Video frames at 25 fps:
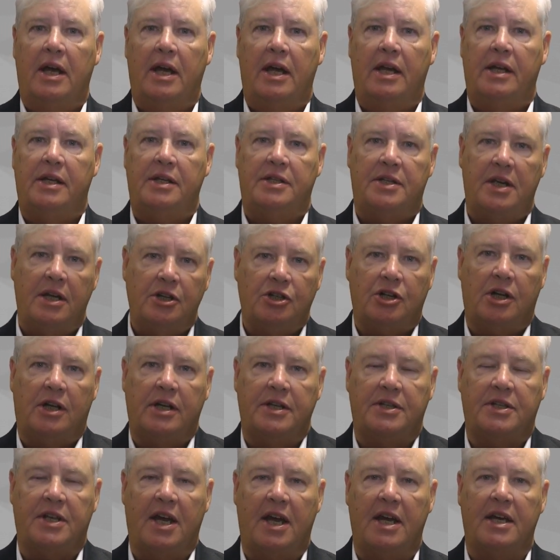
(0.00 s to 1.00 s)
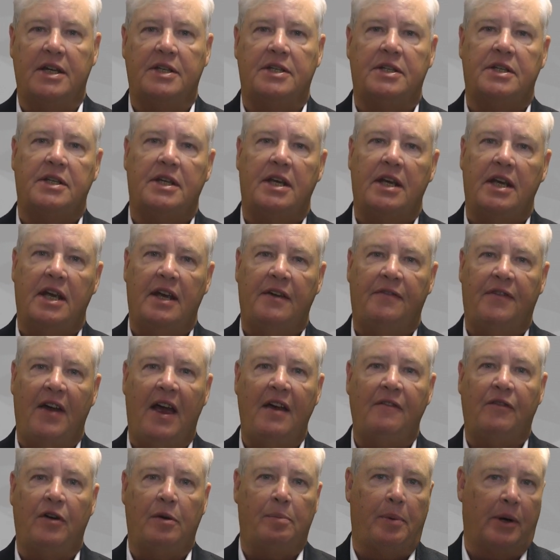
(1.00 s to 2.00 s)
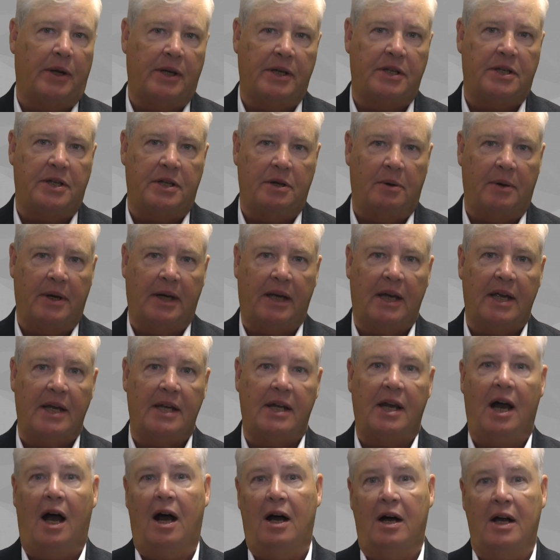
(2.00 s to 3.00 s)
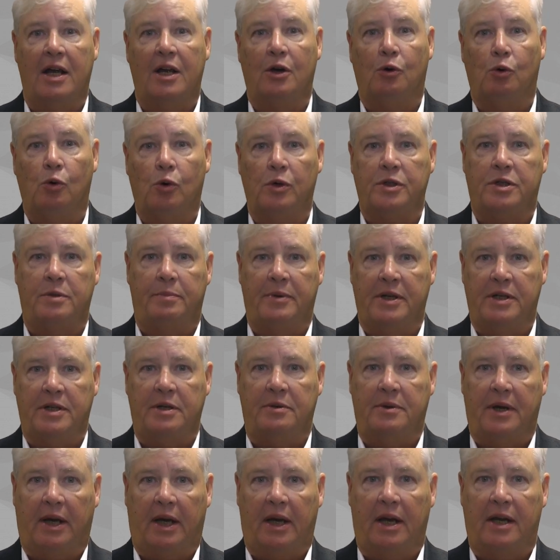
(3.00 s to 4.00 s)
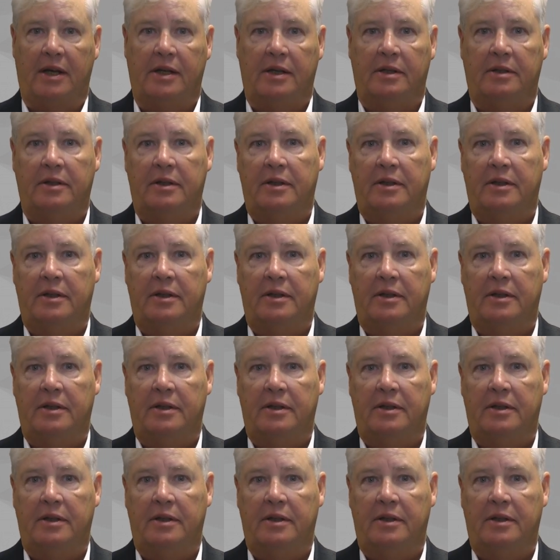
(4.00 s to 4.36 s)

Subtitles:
It essentially says, if everybody's doing it, I ought to be doing it.